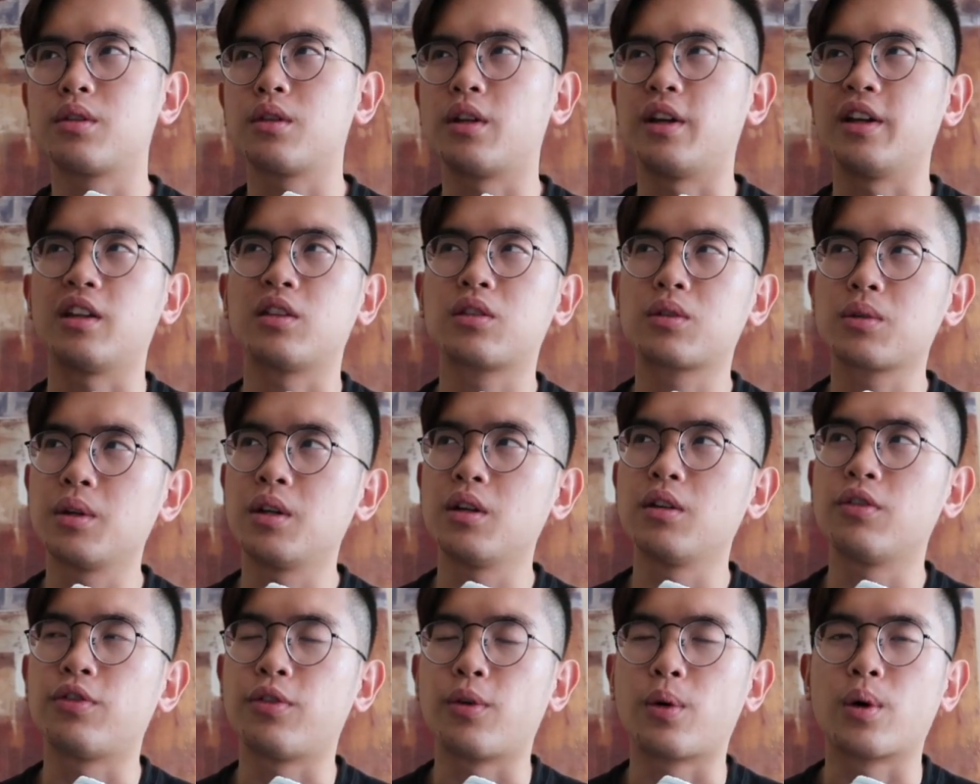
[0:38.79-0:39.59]
like
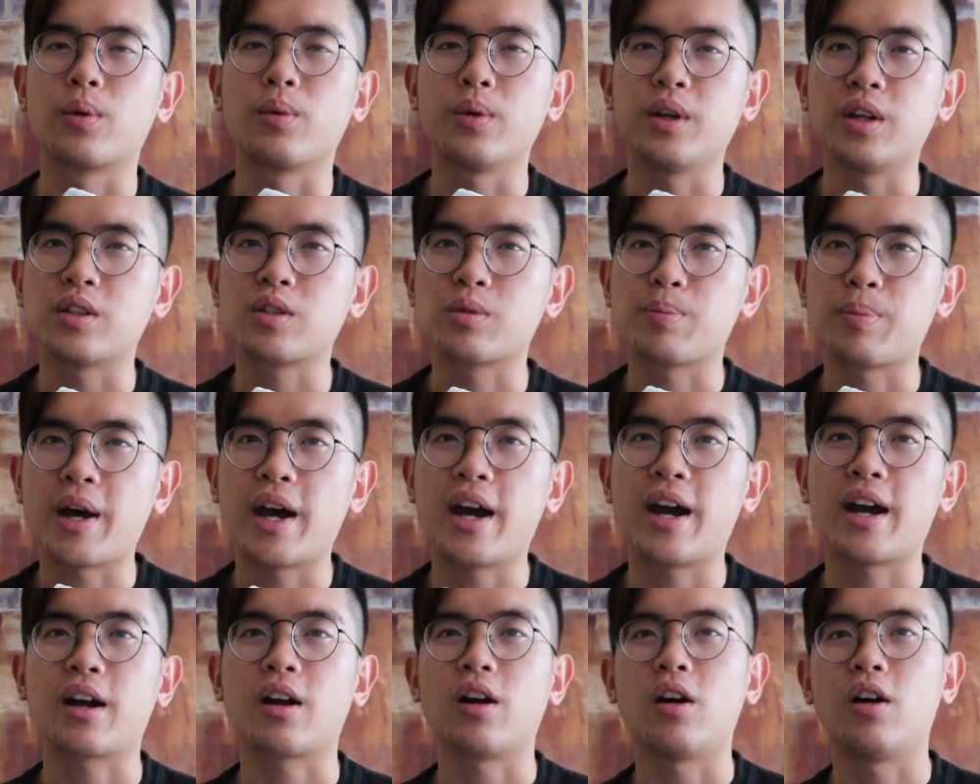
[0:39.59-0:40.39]
3 to 4 weeks
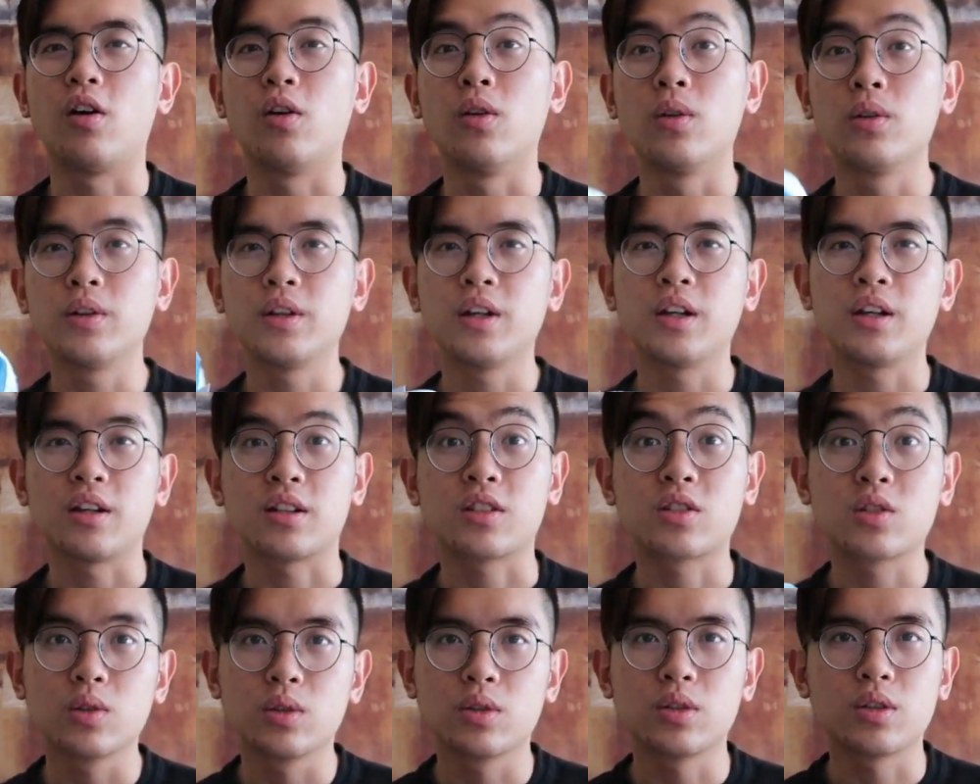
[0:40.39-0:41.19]
back, only
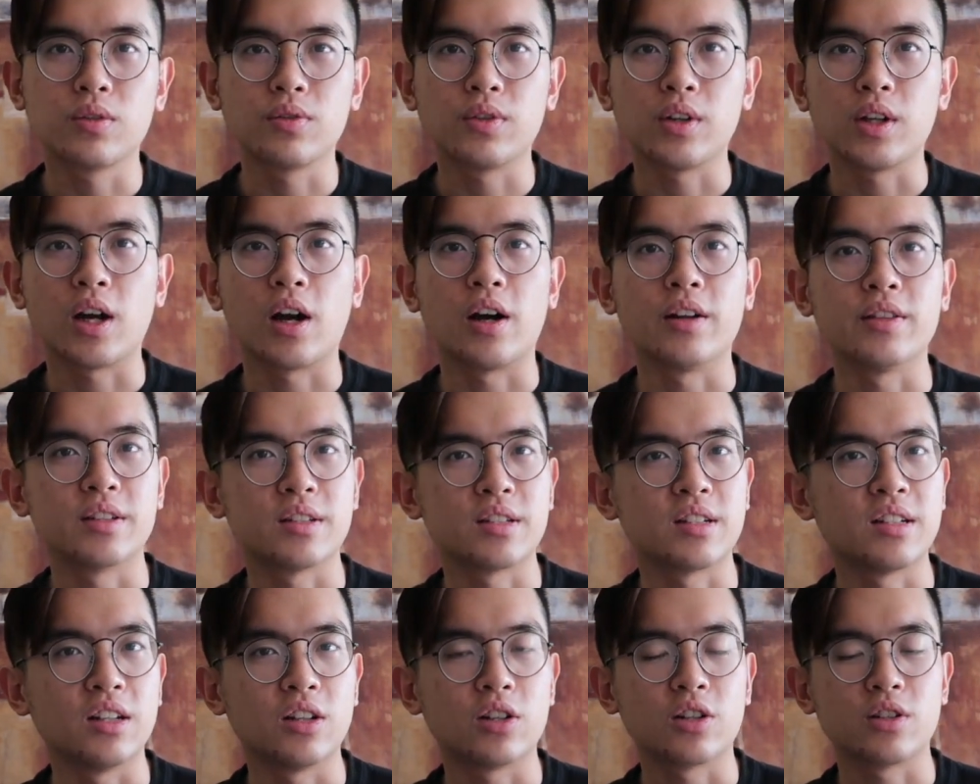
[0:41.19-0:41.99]
exclusively on the
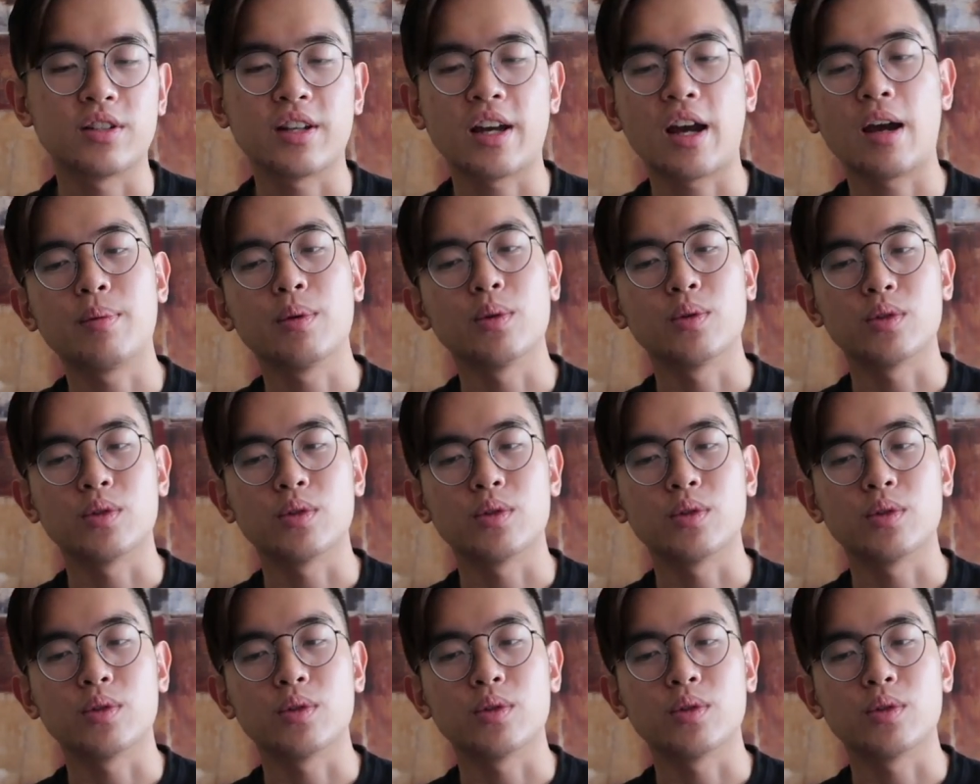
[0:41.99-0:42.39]
Sneakers app.